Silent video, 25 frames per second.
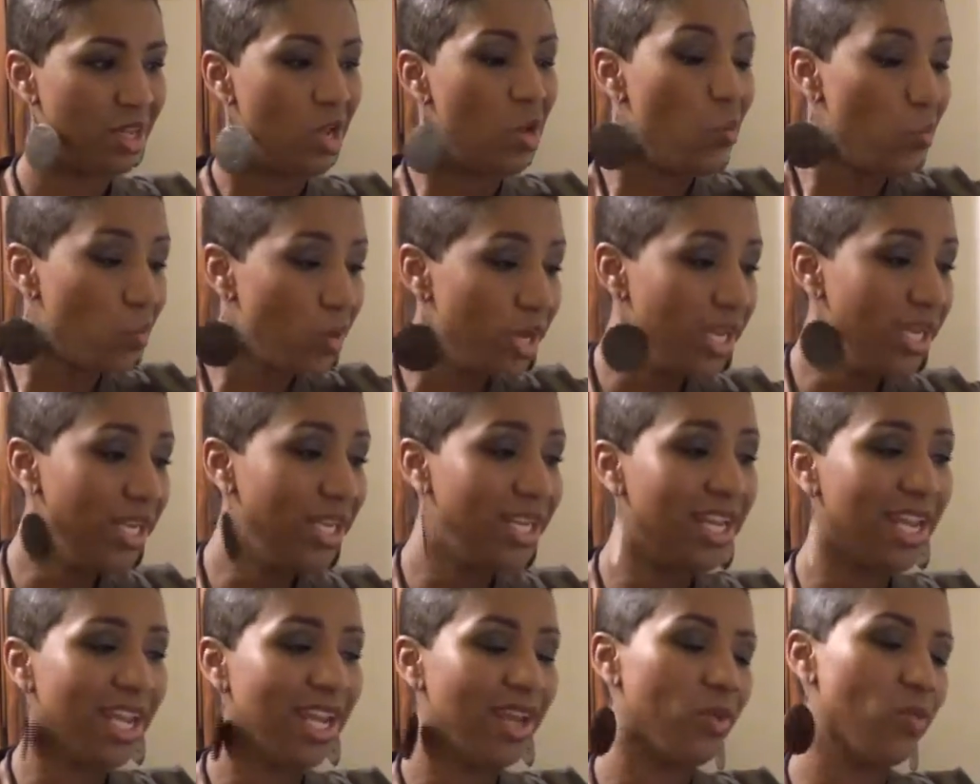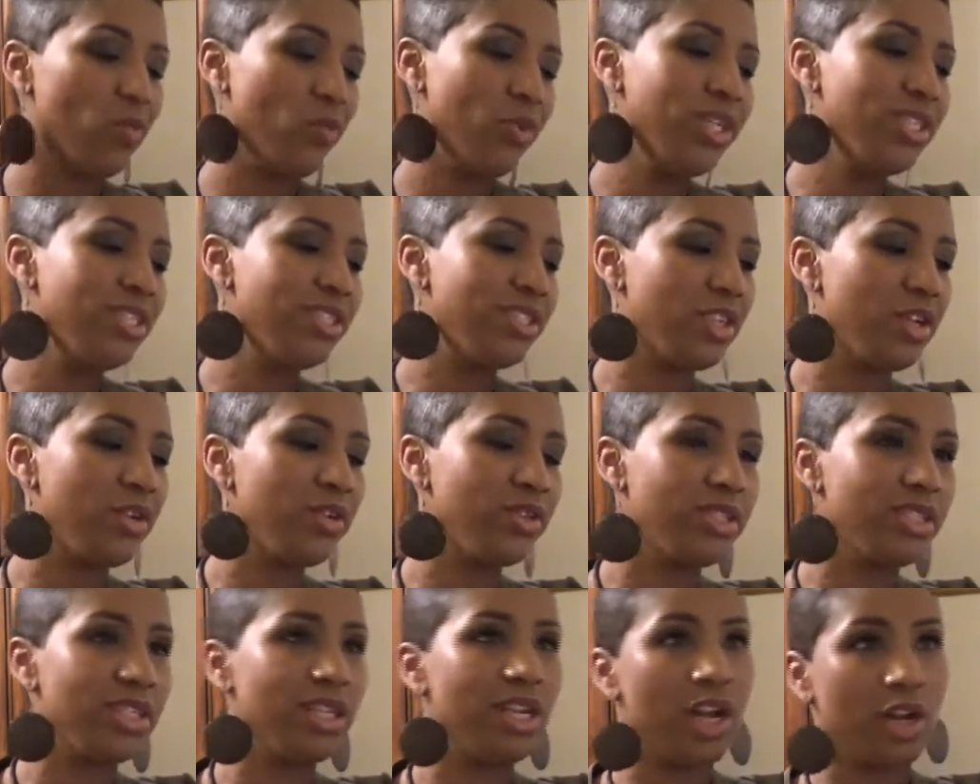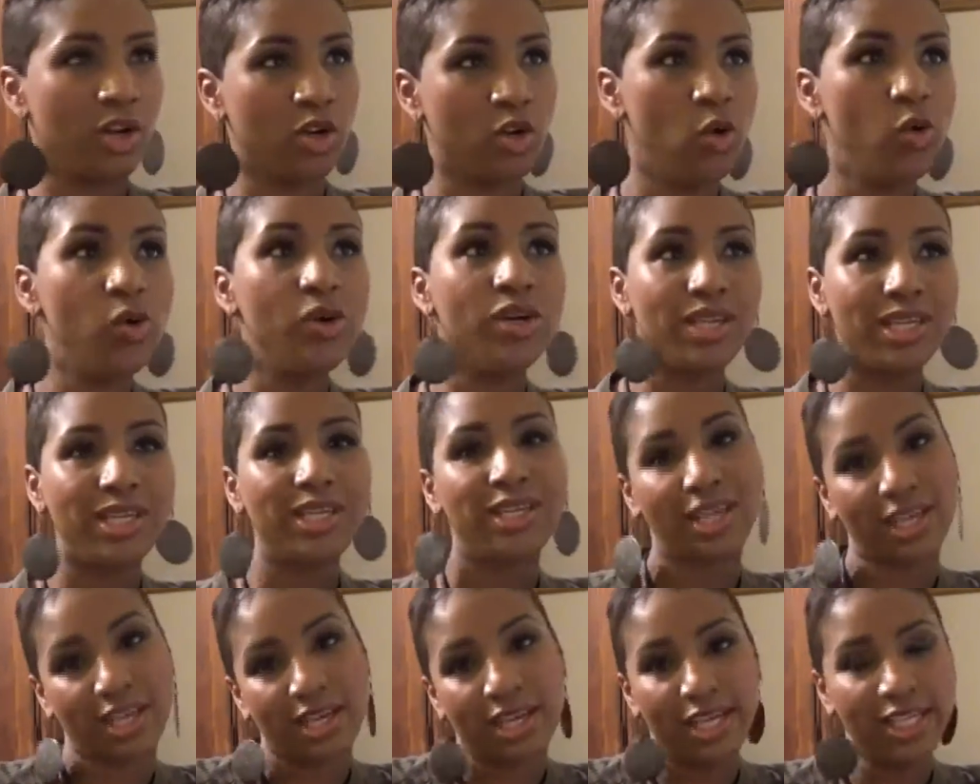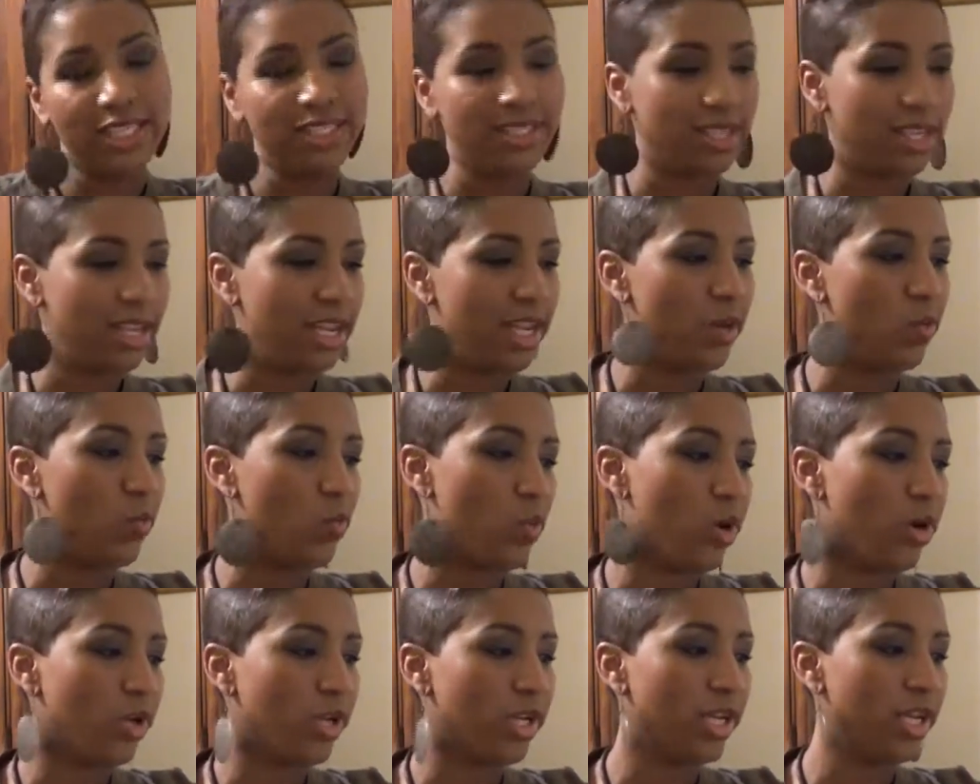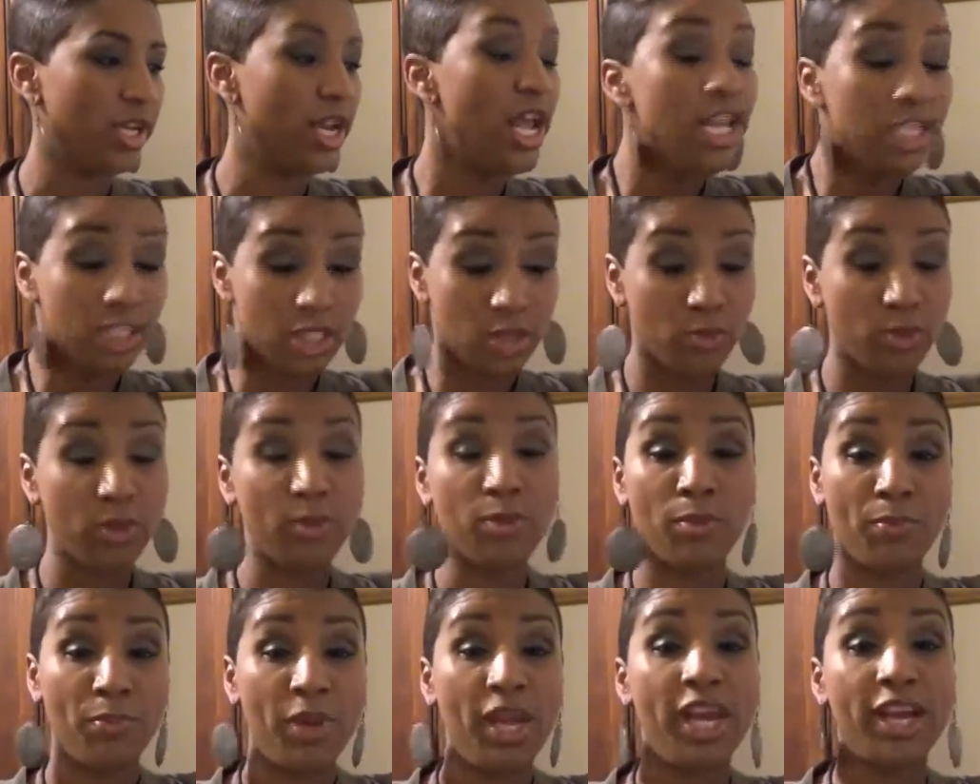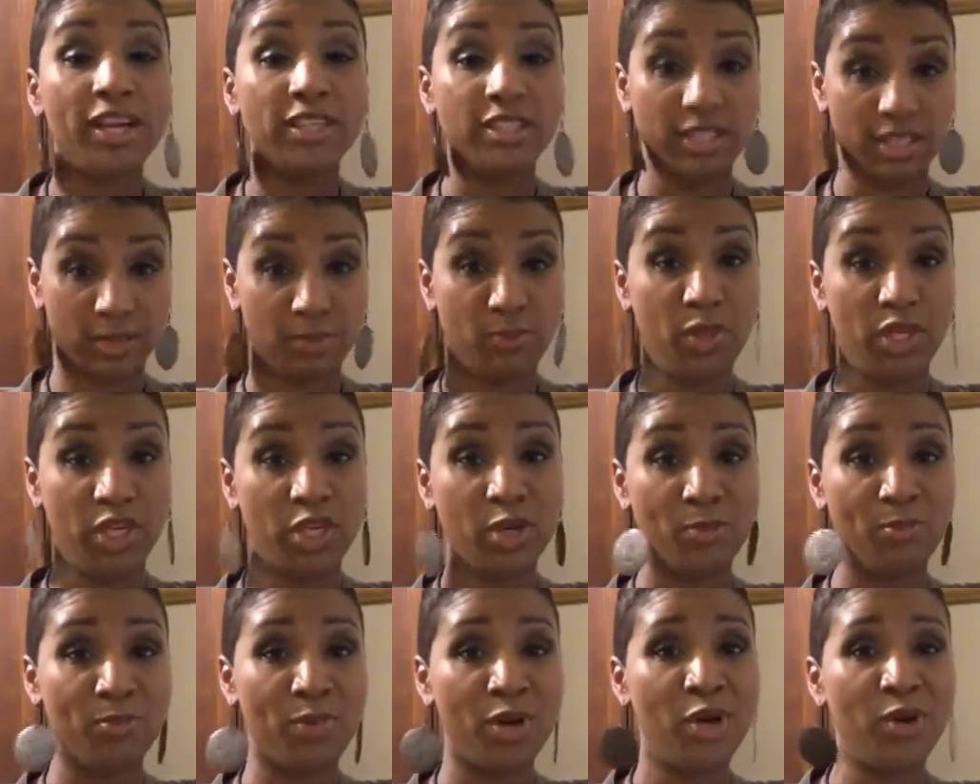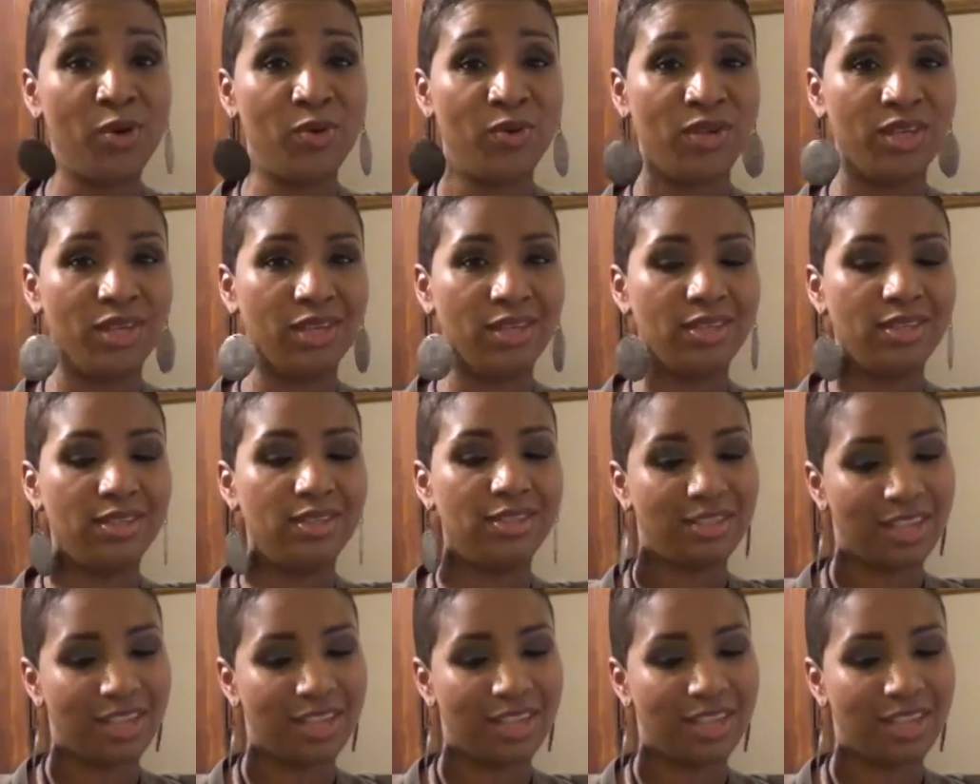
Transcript: reading and researching, Googling and internet working to be prepared to speak up on it.